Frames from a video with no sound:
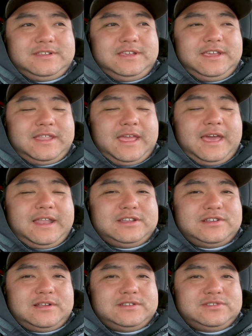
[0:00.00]
get
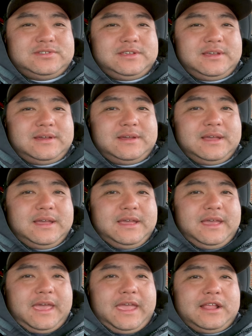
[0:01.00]
added on to the
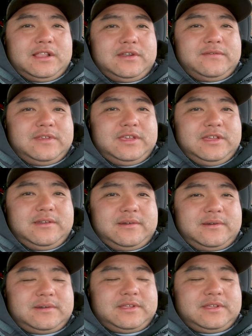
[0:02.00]
angler of the year,